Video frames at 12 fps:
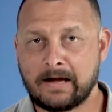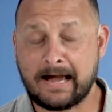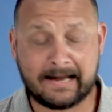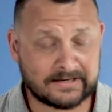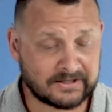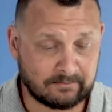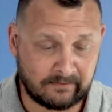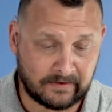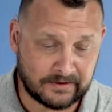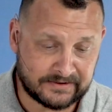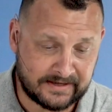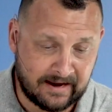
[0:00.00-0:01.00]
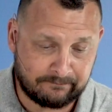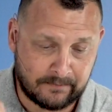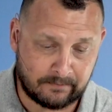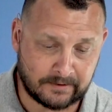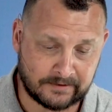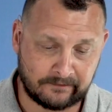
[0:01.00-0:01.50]
I asked some of our staff
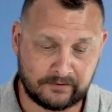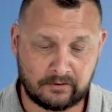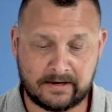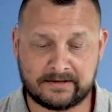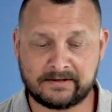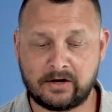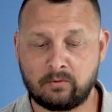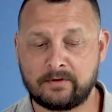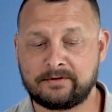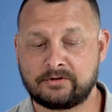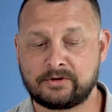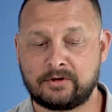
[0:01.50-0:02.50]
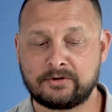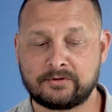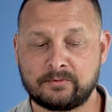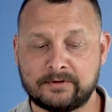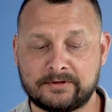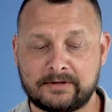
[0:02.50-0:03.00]
members a few days ago what the
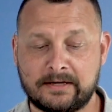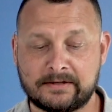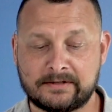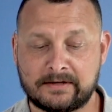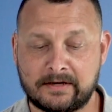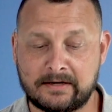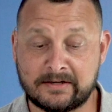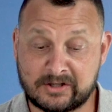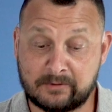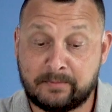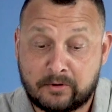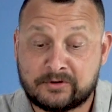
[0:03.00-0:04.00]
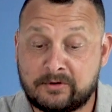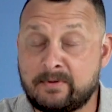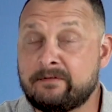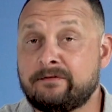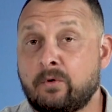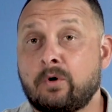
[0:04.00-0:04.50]
church is supposed to
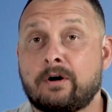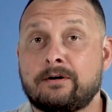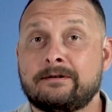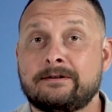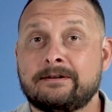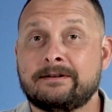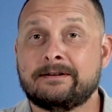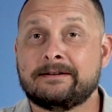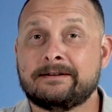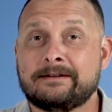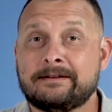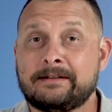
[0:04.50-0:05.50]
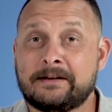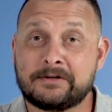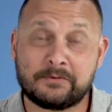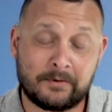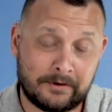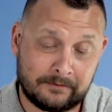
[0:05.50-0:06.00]
be for. And I
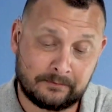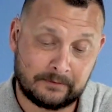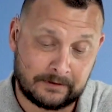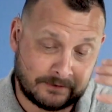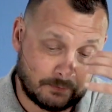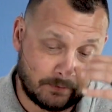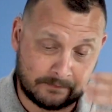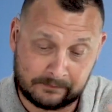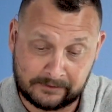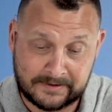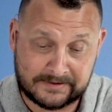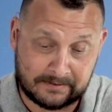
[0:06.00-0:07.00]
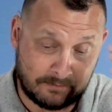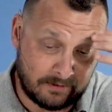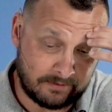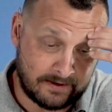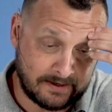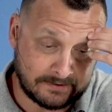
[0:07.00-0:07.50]
just want to list some of
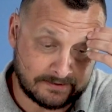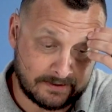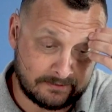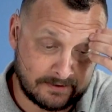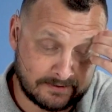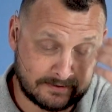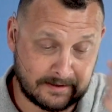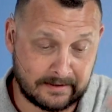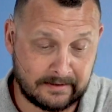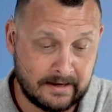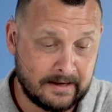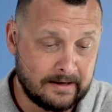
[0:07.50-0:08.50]
the things that they said.